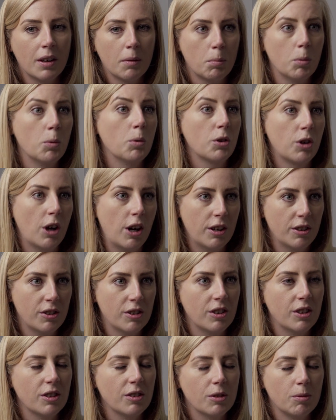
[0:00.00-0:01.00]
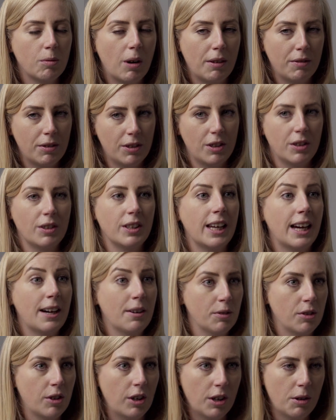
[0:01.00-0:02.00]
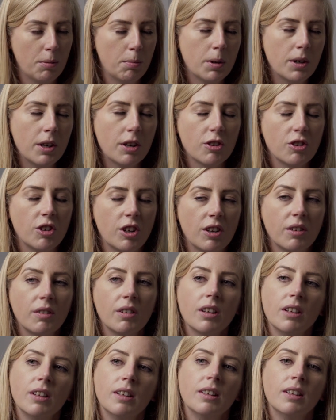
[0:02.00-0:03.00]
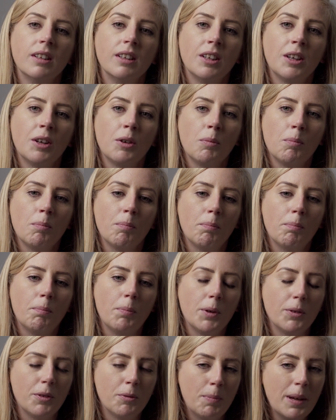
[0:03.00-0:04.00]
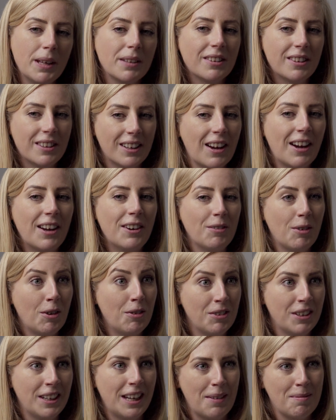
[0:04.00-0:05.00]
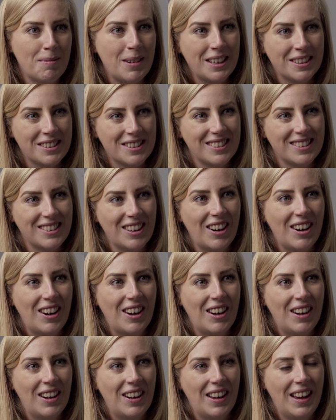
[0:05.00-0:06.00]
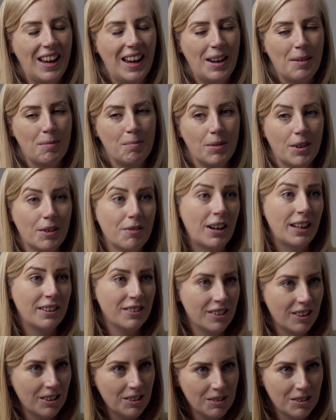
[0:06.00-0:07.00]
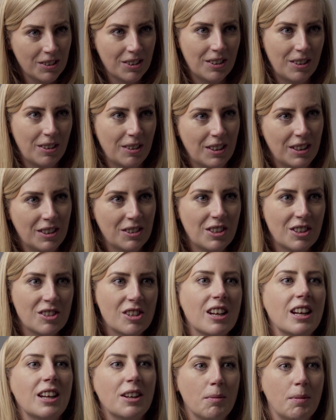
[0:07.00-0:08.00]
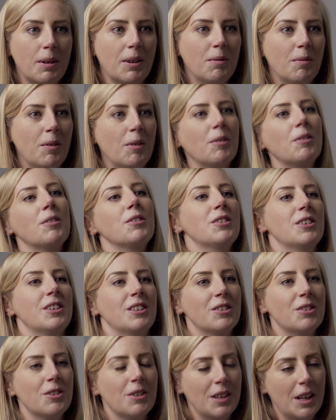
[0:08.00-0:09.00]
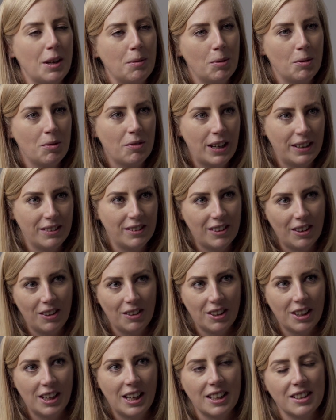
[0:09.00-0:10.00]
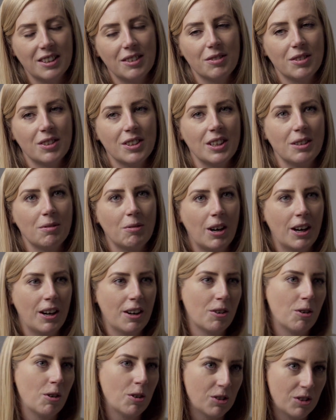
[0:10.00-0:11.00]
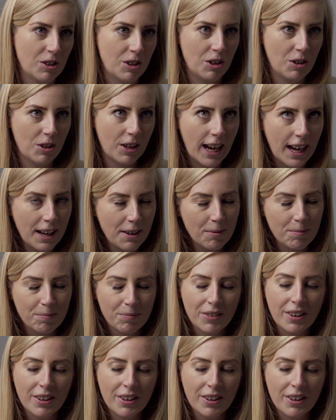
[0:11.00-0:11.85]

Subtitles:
broadcasters, rather than the outside production. But bits that kind of often get missed are the fan zones. So I'm going to touch a little bit on what we were doing to enable fan zone connectivity right across the UK.